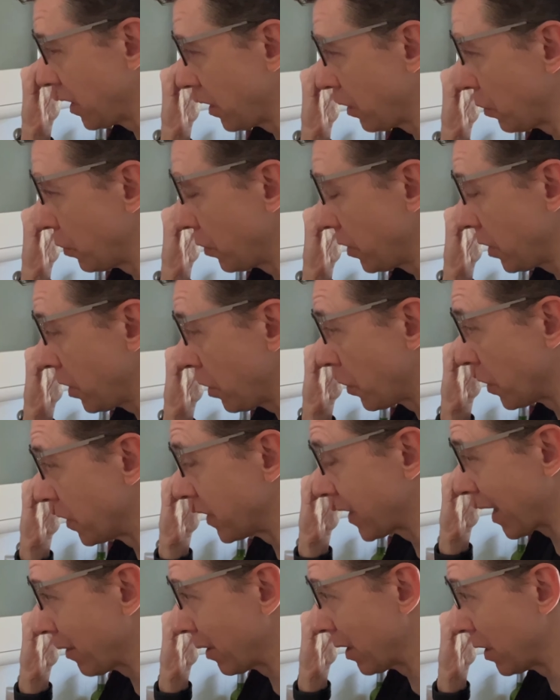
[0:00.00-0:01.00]
you can
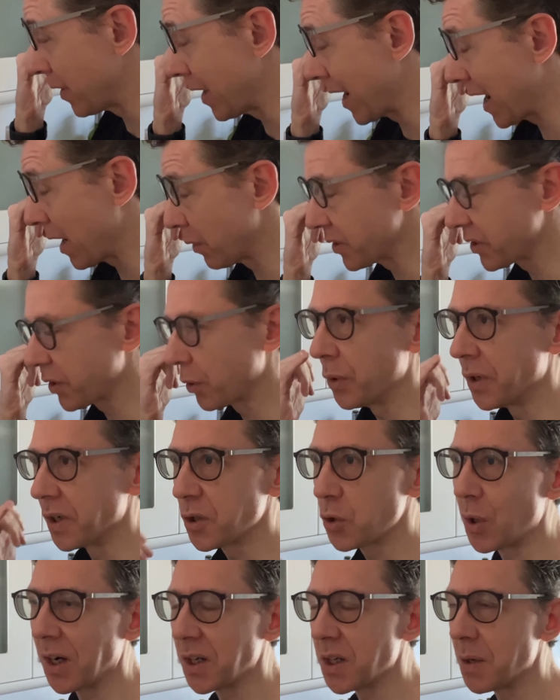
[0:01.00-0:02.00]
download now is called
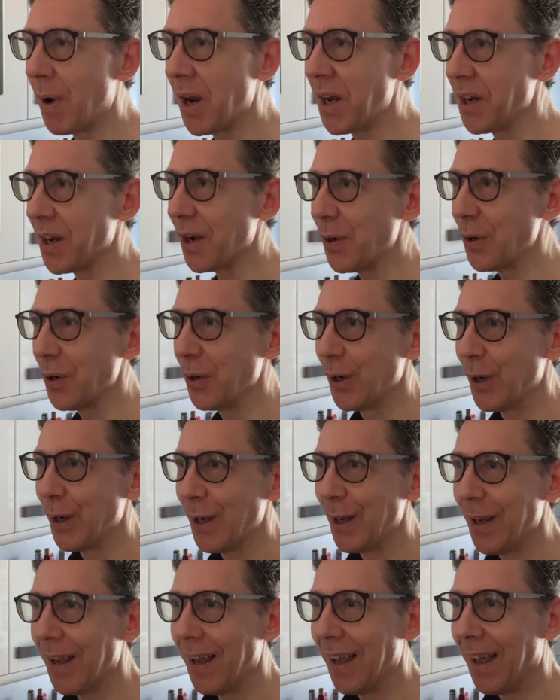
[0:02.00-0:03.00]
Extractamundo.
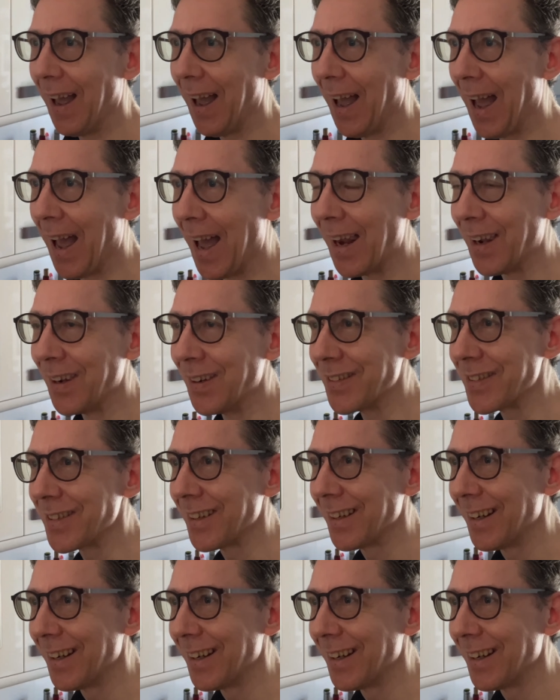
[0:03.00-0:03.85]
And